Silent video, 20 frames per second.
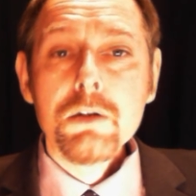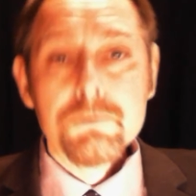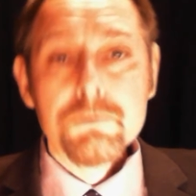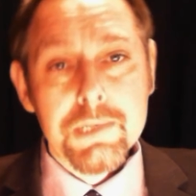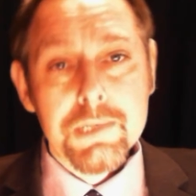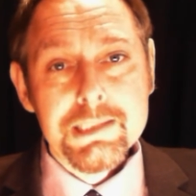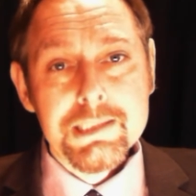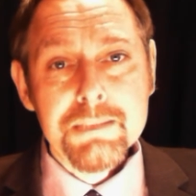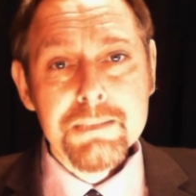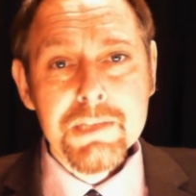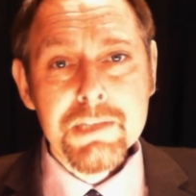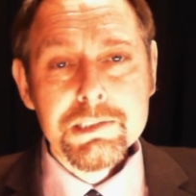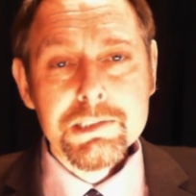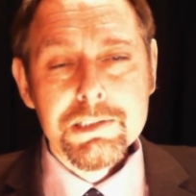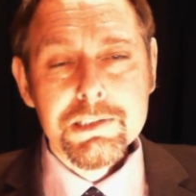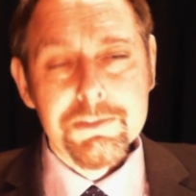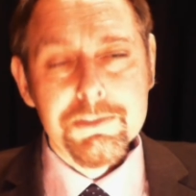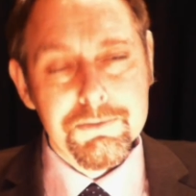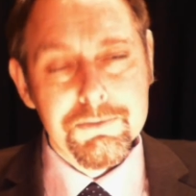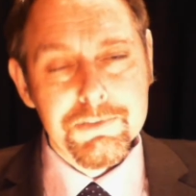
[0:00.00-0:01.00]
Rick
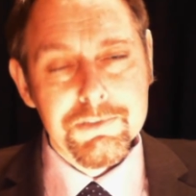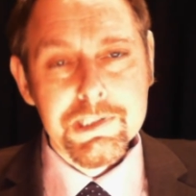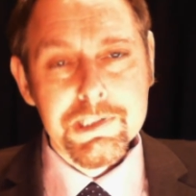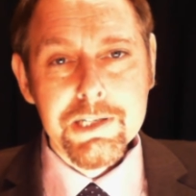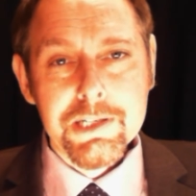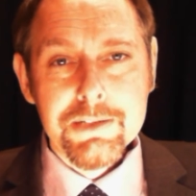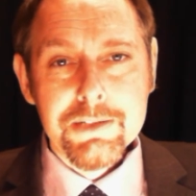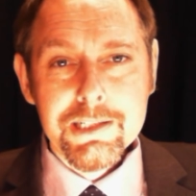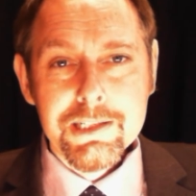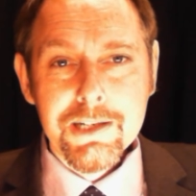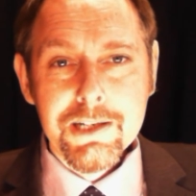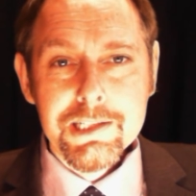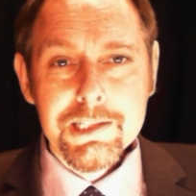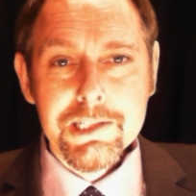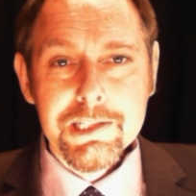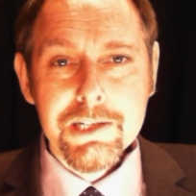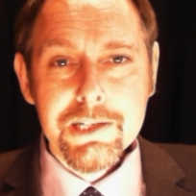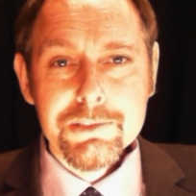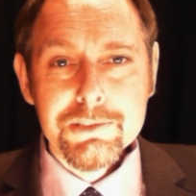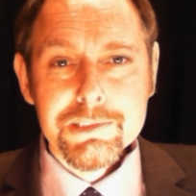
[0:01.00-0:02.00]
Timmis for The Unit
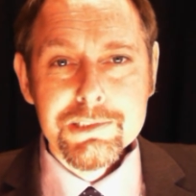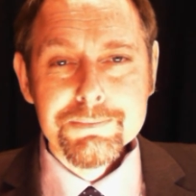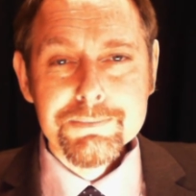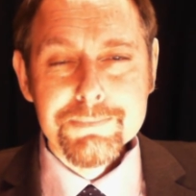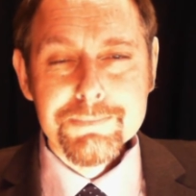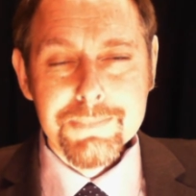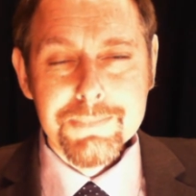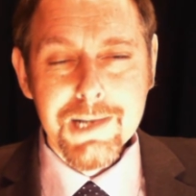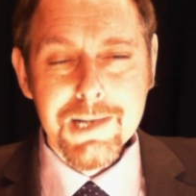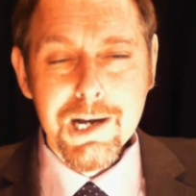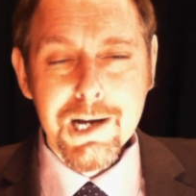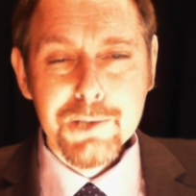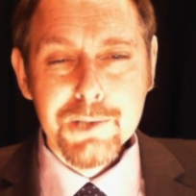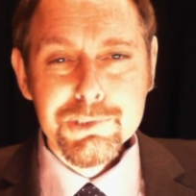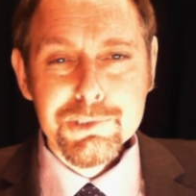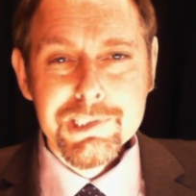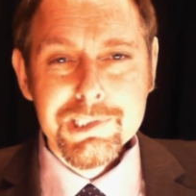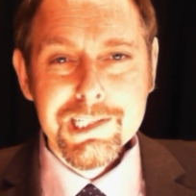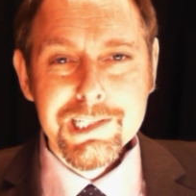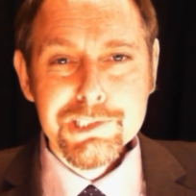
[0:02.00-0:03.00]
Nightly News. I'll
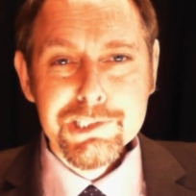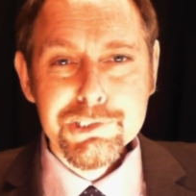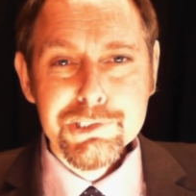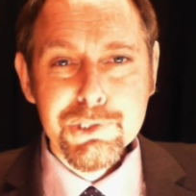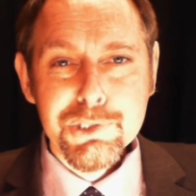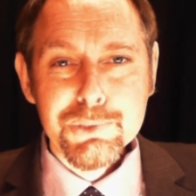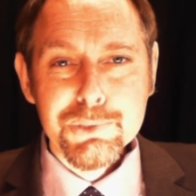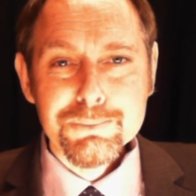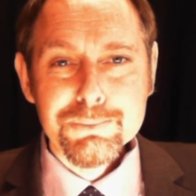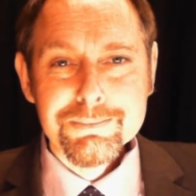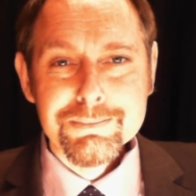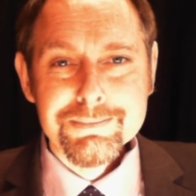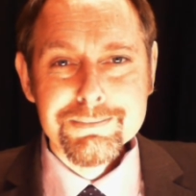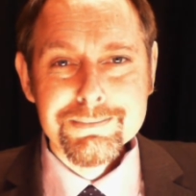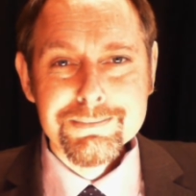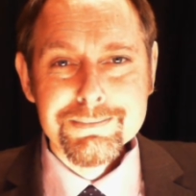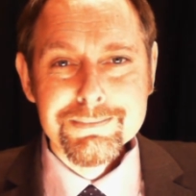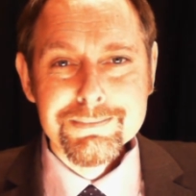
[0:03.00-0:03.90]
see you soon.